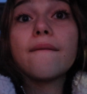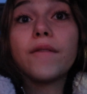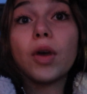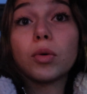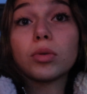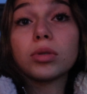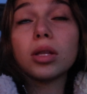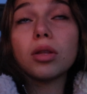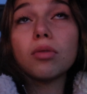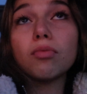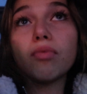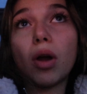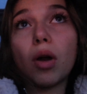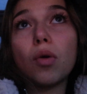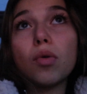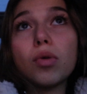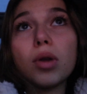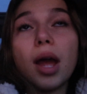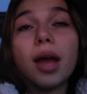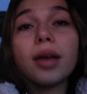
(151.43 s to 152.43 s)
focus on the
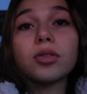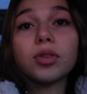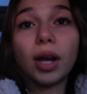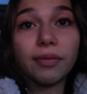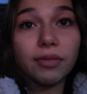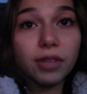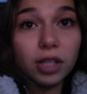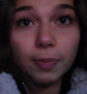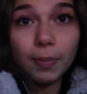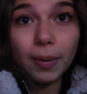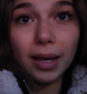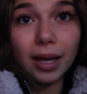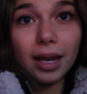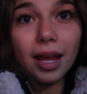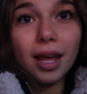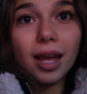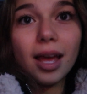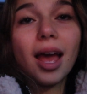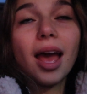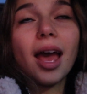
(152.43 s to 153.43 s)
road, and drive to
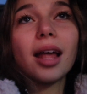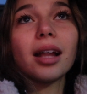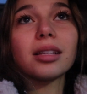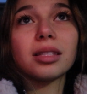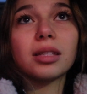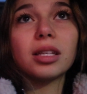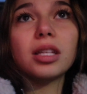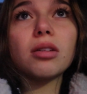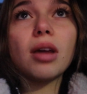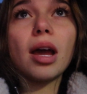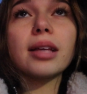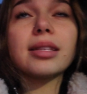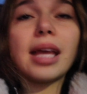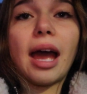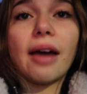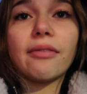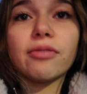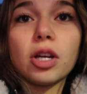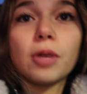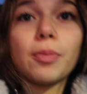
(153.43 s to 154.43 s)
spin, and I'll see you guys
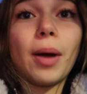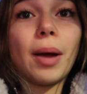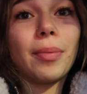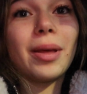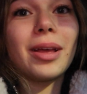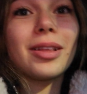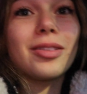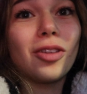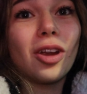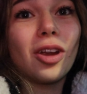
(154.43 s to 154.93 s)
after, probably at